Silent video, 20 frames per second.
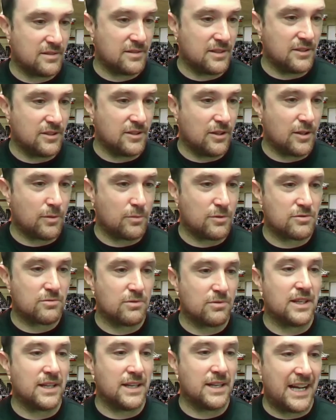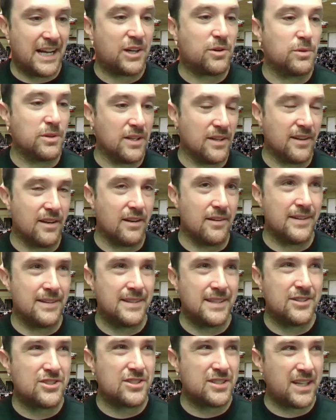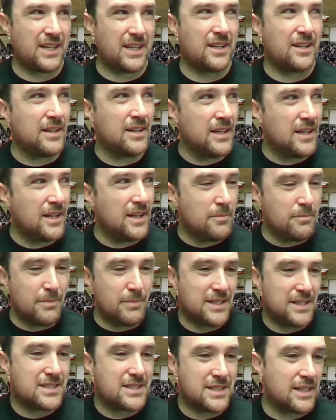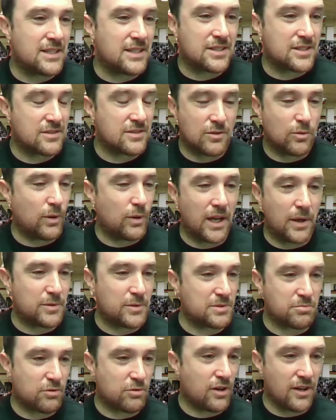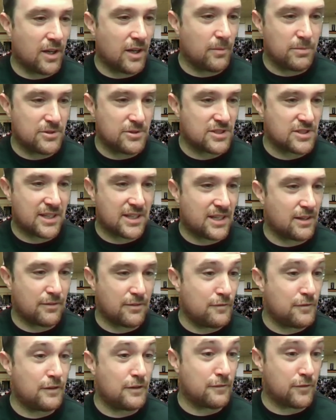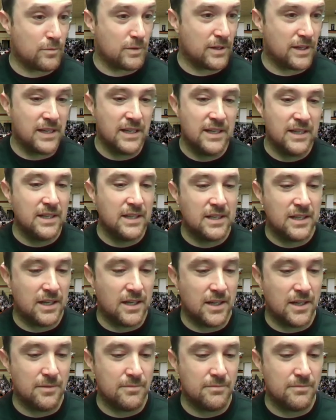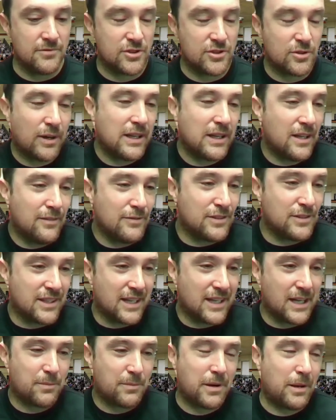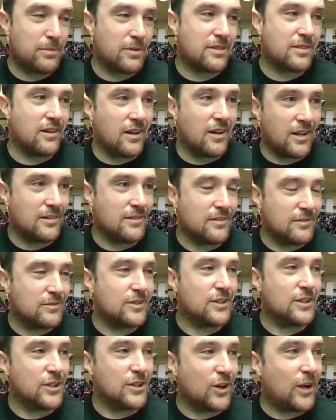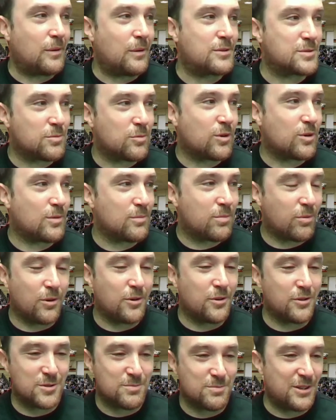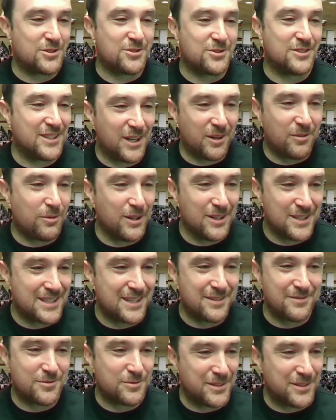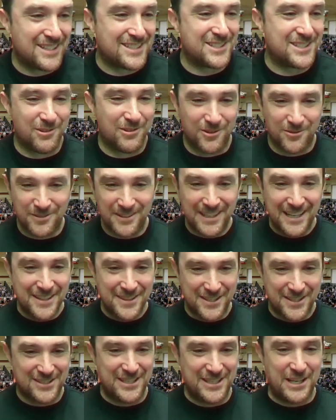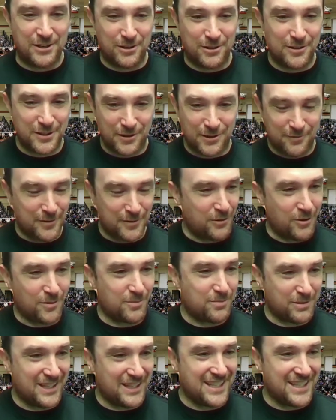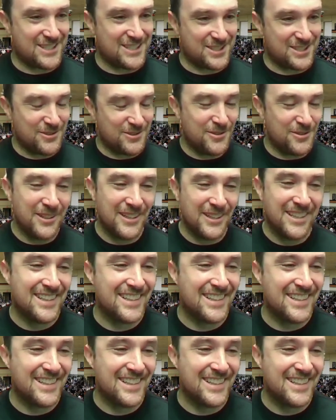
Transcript: You know, there was really an equity there that that's kind of made sense the way I was brought up. It just kind of fit for me. Um, so I loved it, and I probably thought you know, I was more important or special than I was. Everyone has their own, the center of your own play is you.